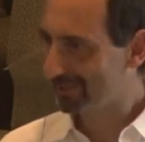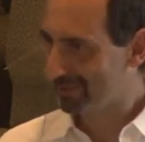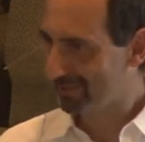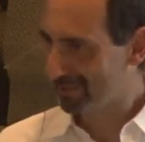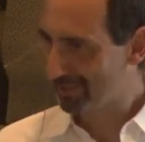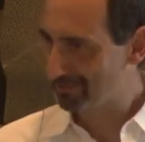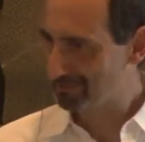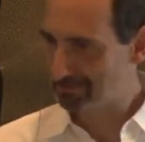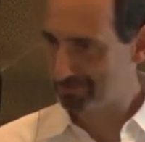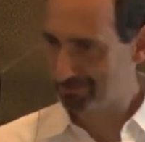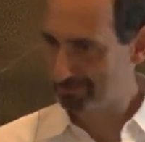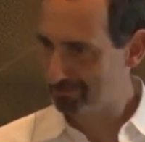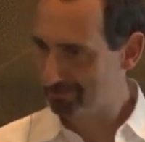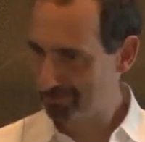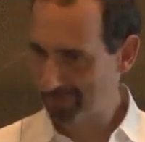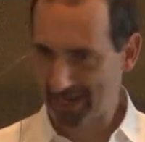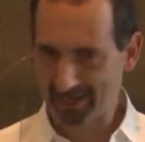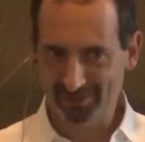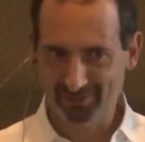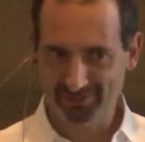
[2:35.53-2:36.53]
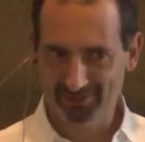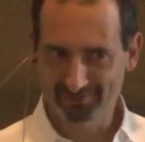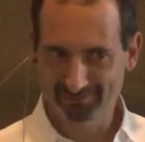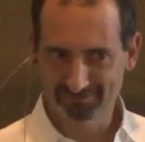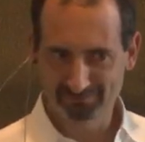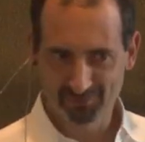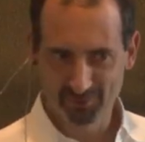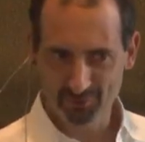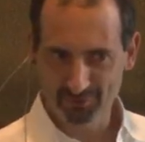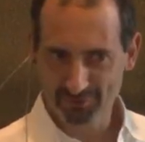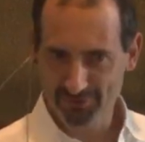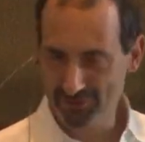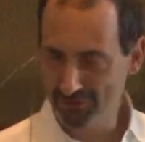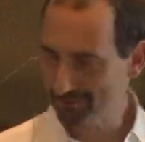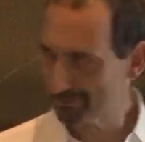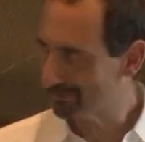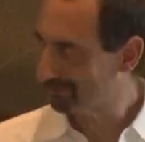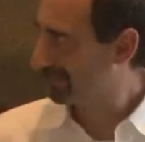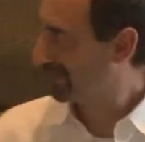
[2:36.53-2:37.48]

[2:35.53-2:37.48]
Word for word: and I bet you're too,